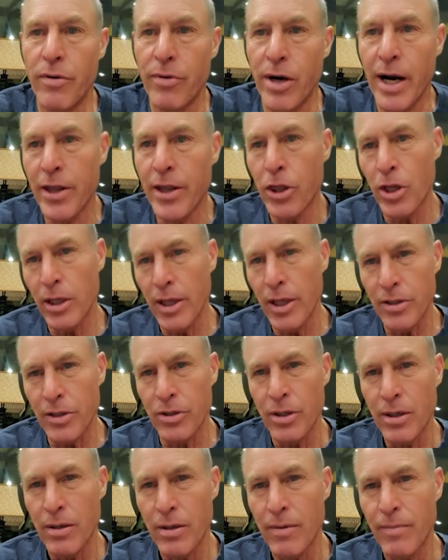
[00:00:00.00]
I think that's
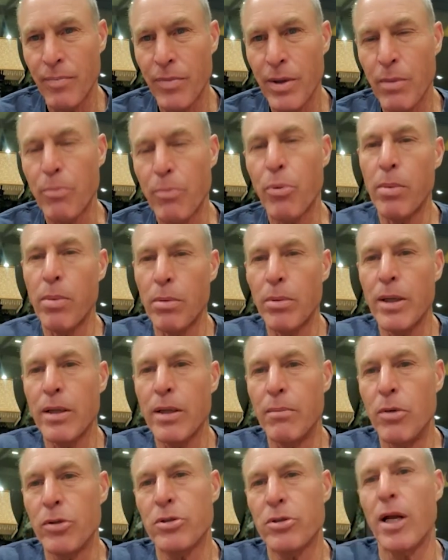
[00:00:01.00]
probably the
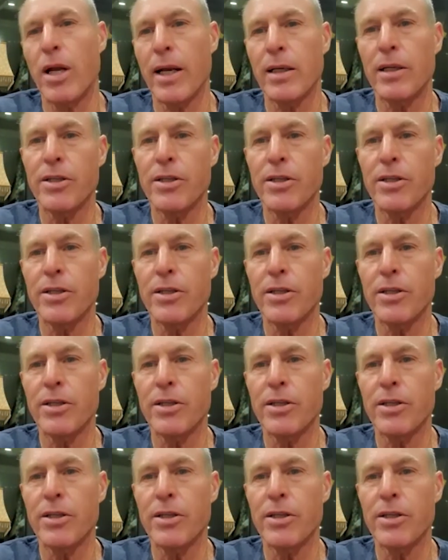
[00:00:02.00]
most likely